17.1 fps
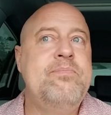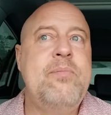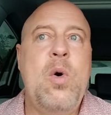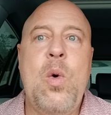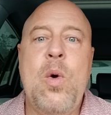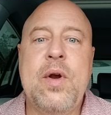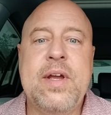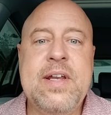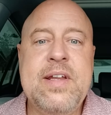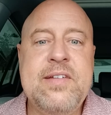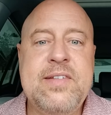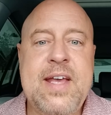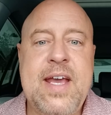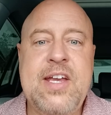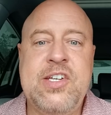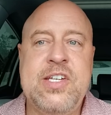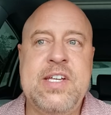
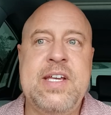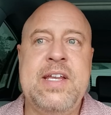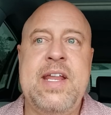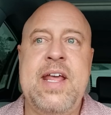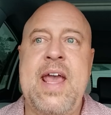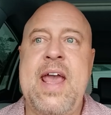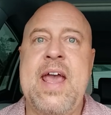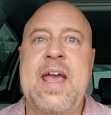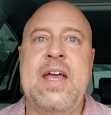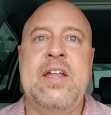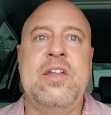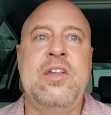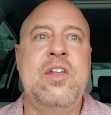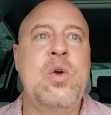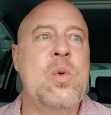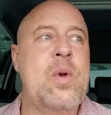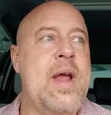organization and
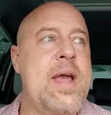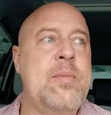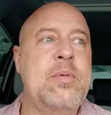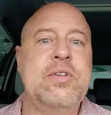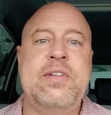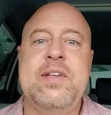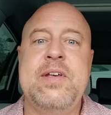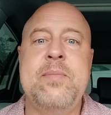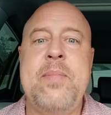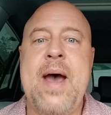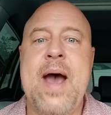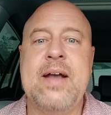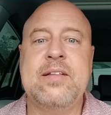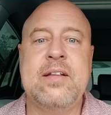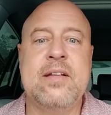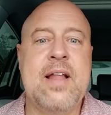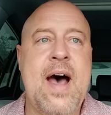you were able to
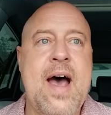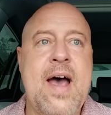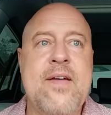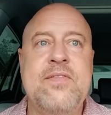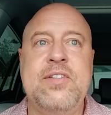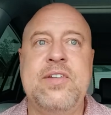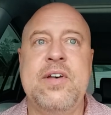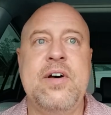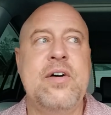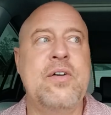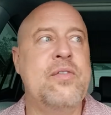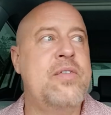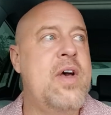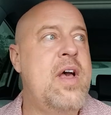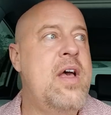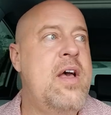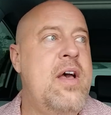impact the lives of
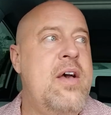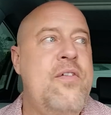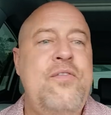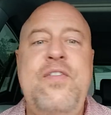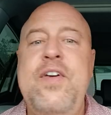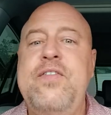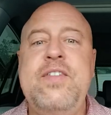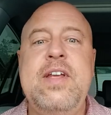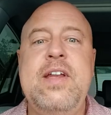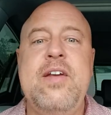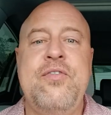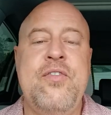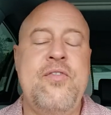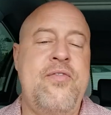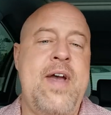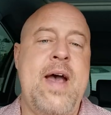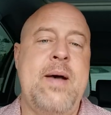50
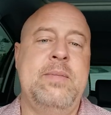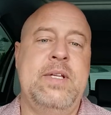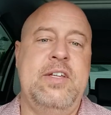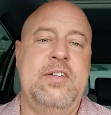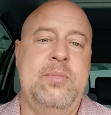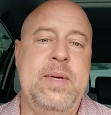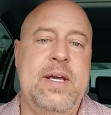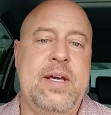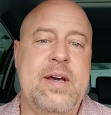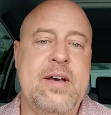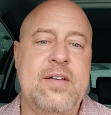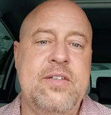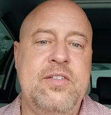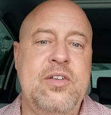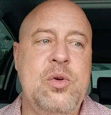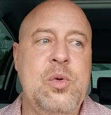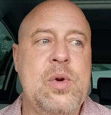different families
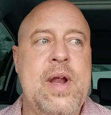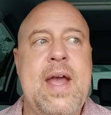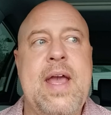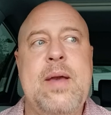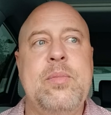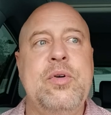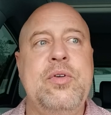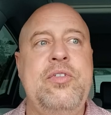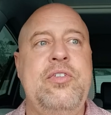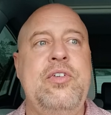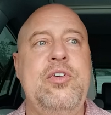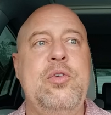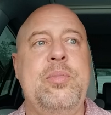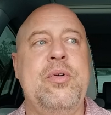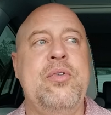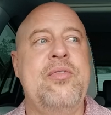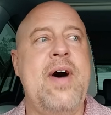because you were able to
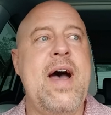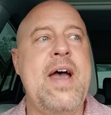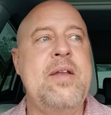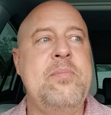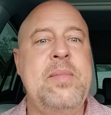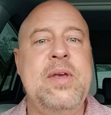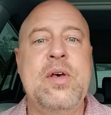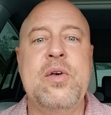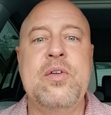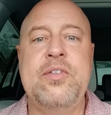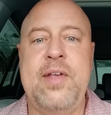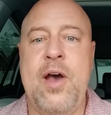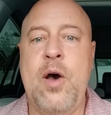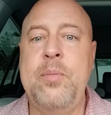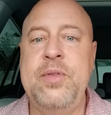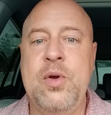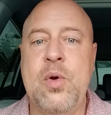provide meals,
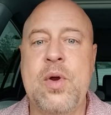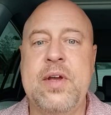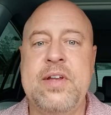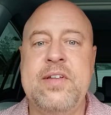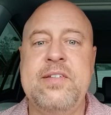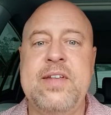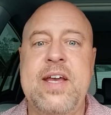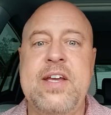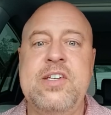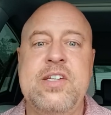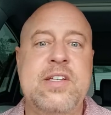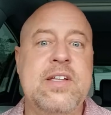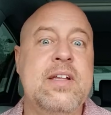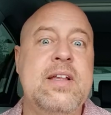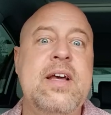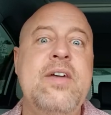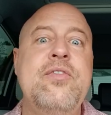help the organization
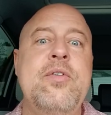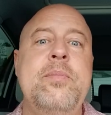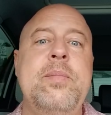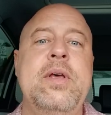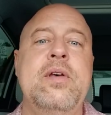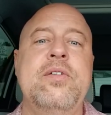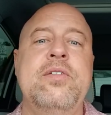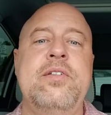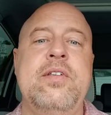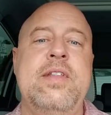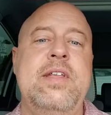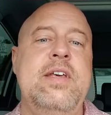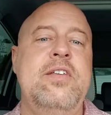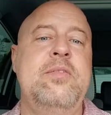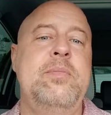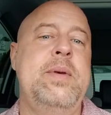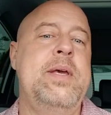deliver meals to
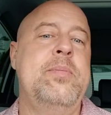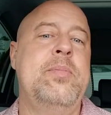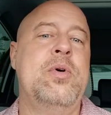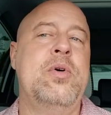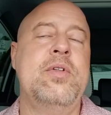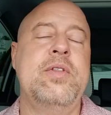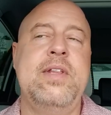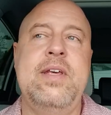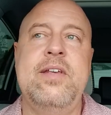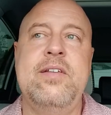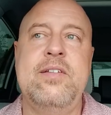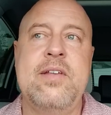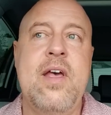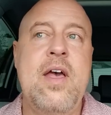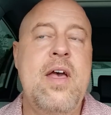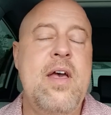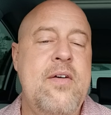these people, these
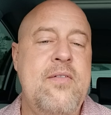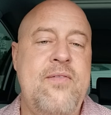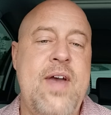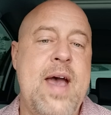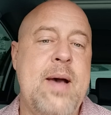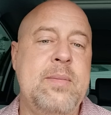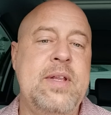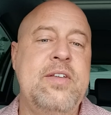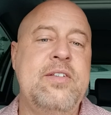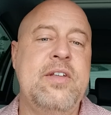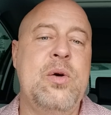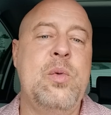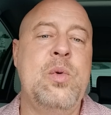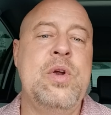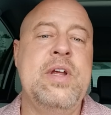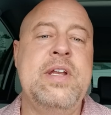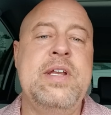families that
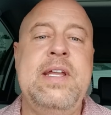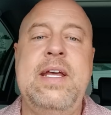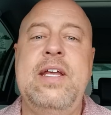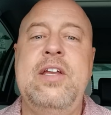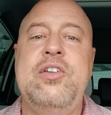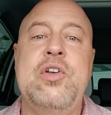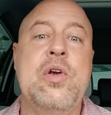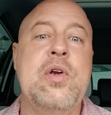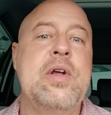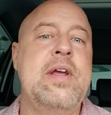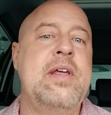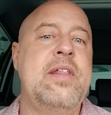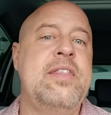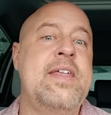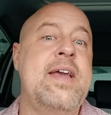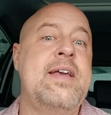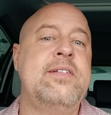were in need during
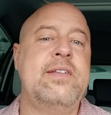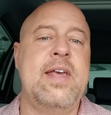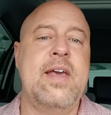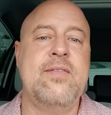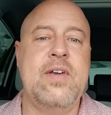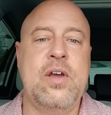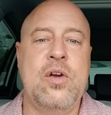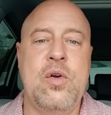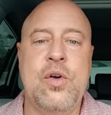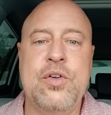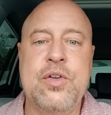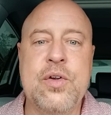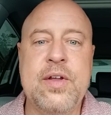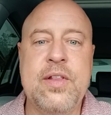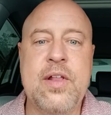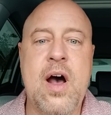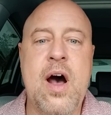Thanksgiving or
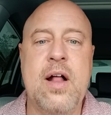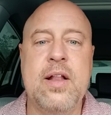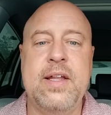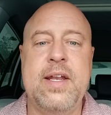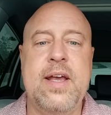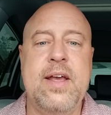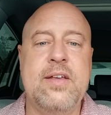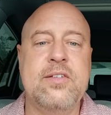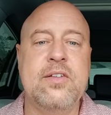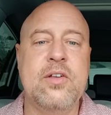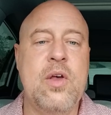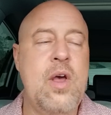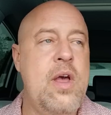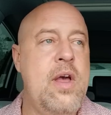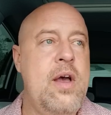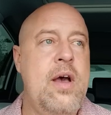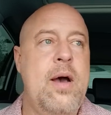during the holidays.
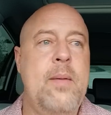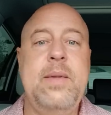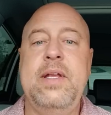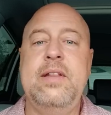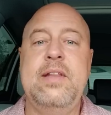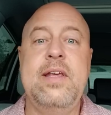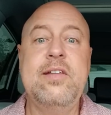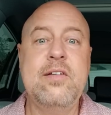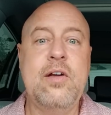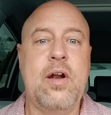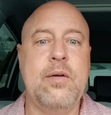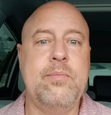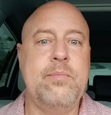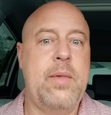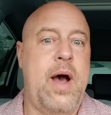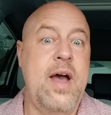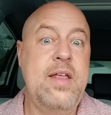I mean,
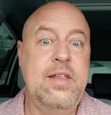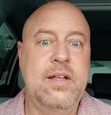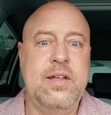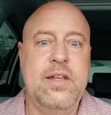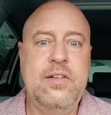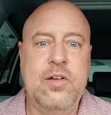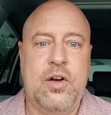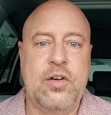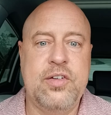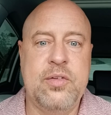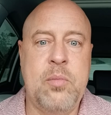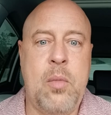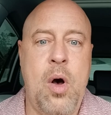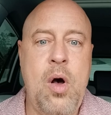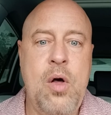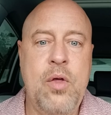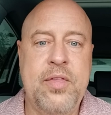I think these are
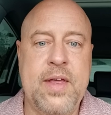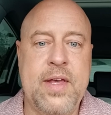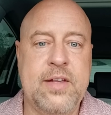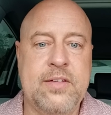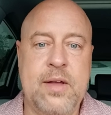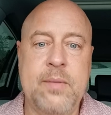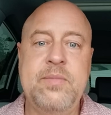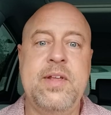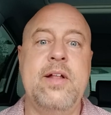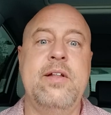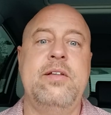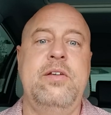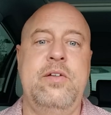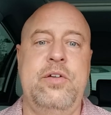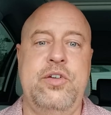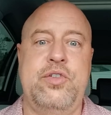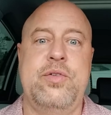small things. I'm telling
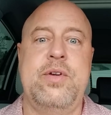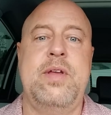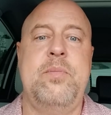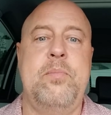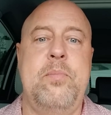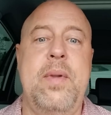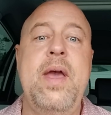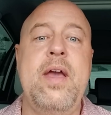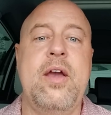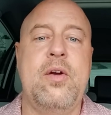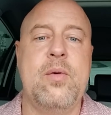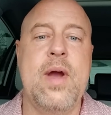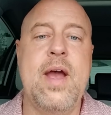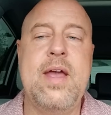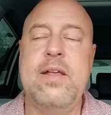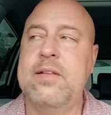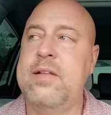you to dream big,
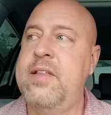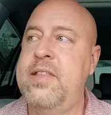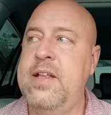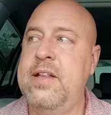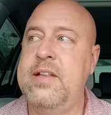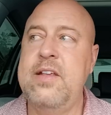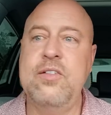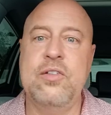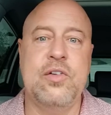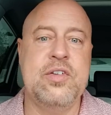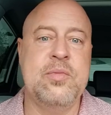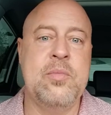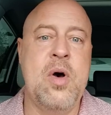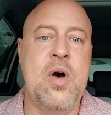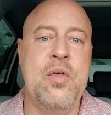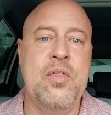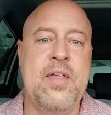right? I think these are
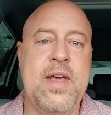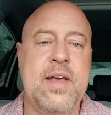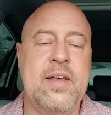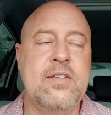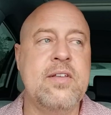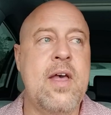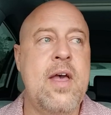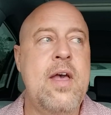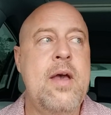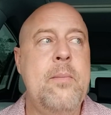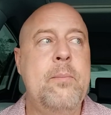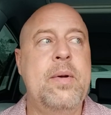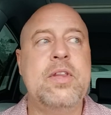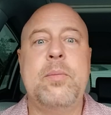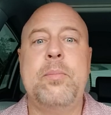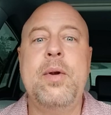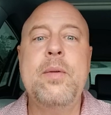small things.
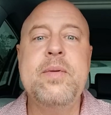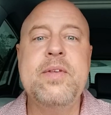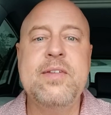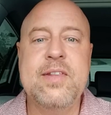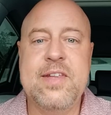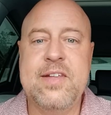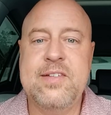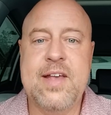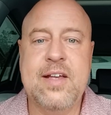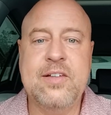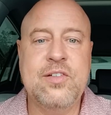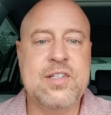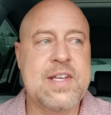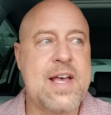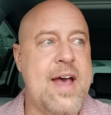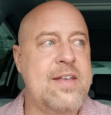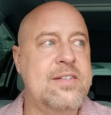But the purpose of this
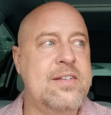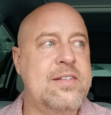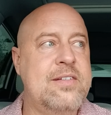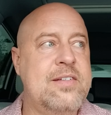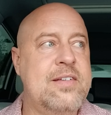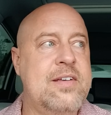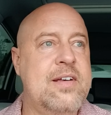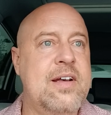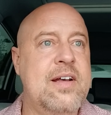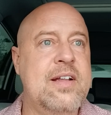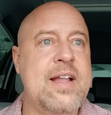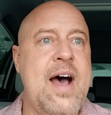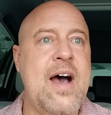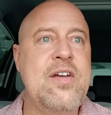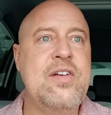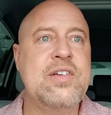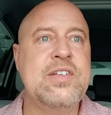exercise is to
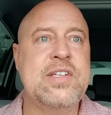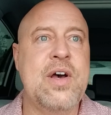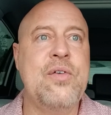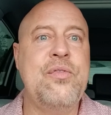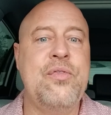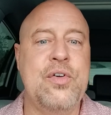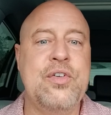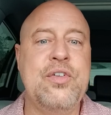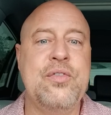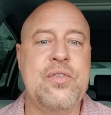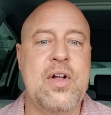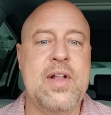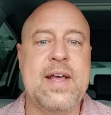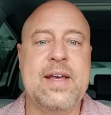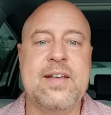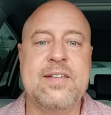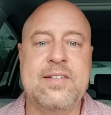allow yourself, first of all,
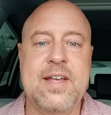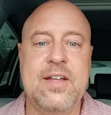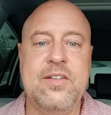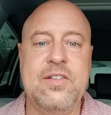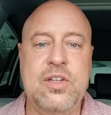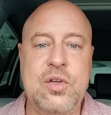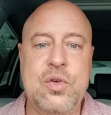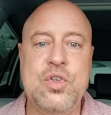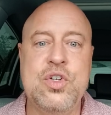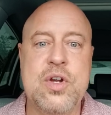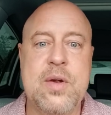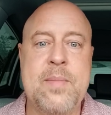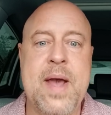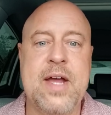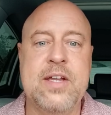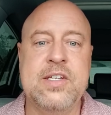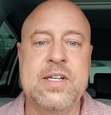like I said, to use your
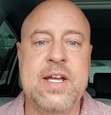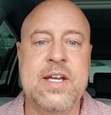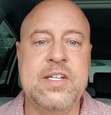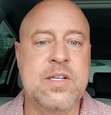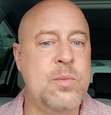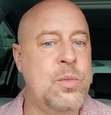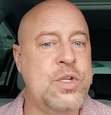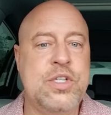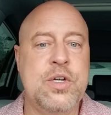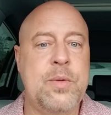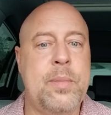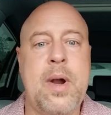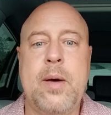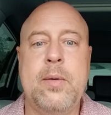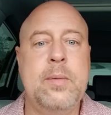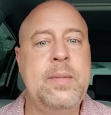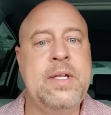imagination, which you're
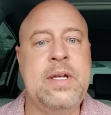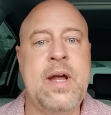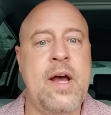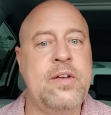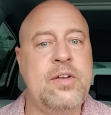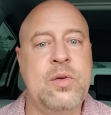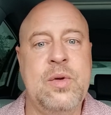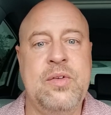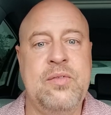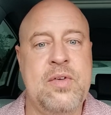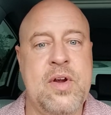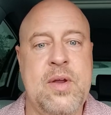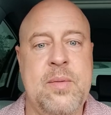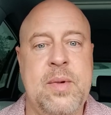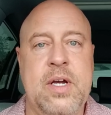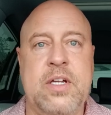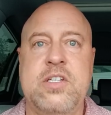probably not doing very
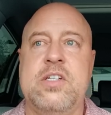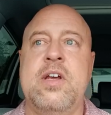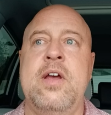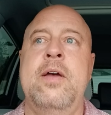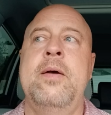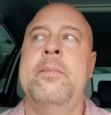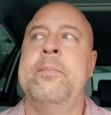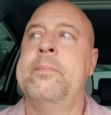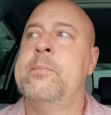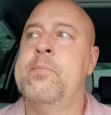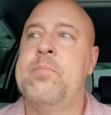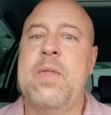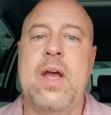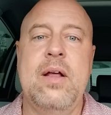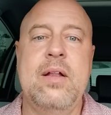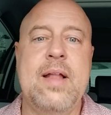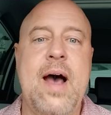much.
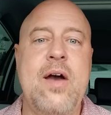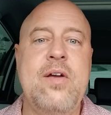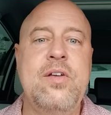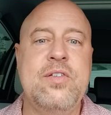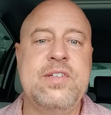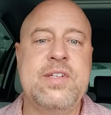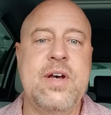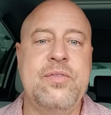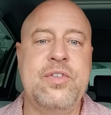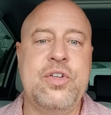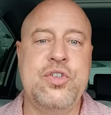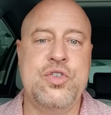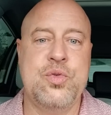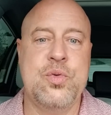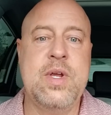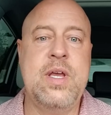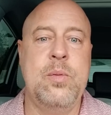Allow yourself to
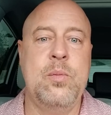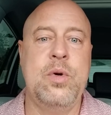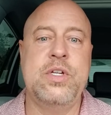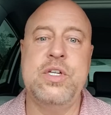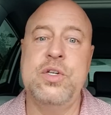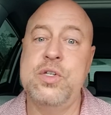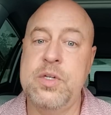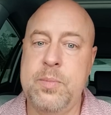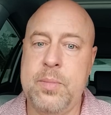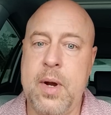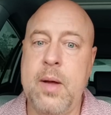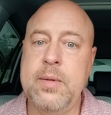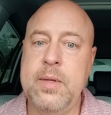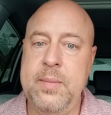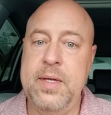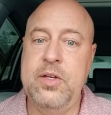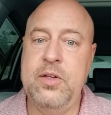dream, which you should
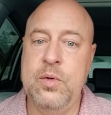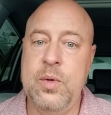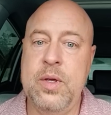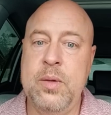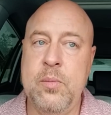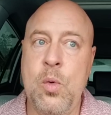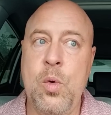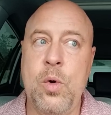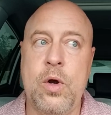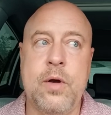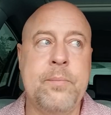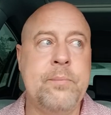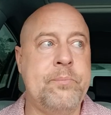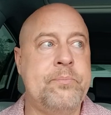probably be doing more.